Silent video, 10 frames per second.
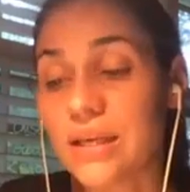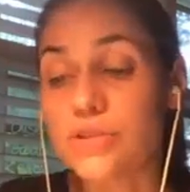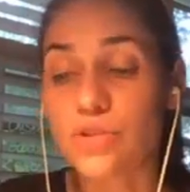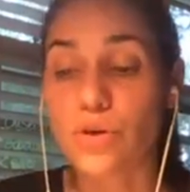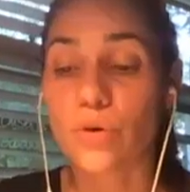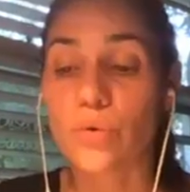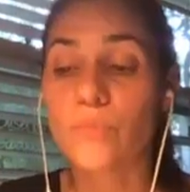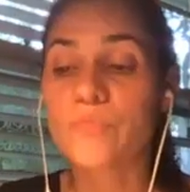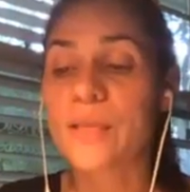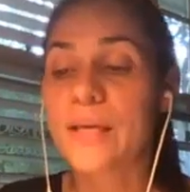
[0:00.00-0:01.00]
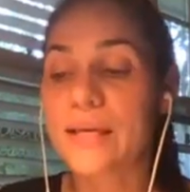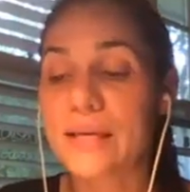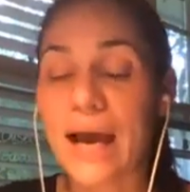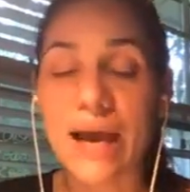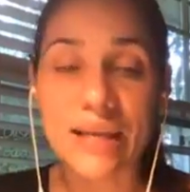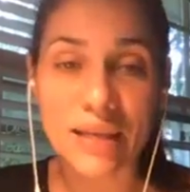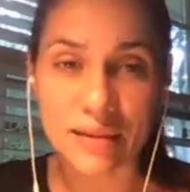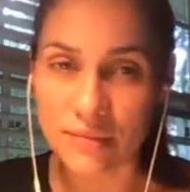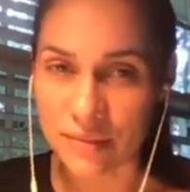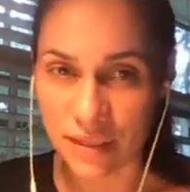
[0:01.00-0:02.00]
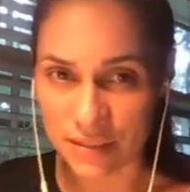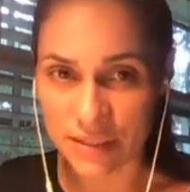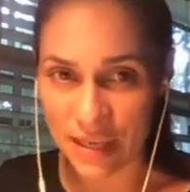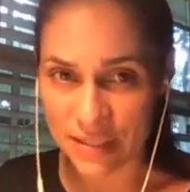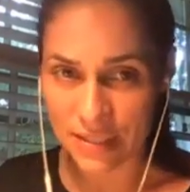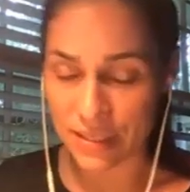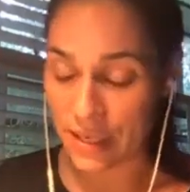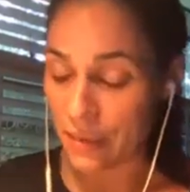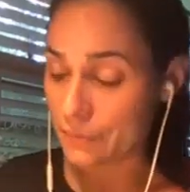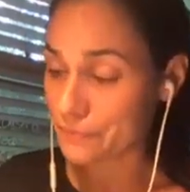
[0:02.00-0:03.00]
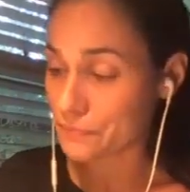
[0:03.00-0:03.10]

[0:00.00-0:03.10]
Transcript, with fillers: their soul, guiding their destiny.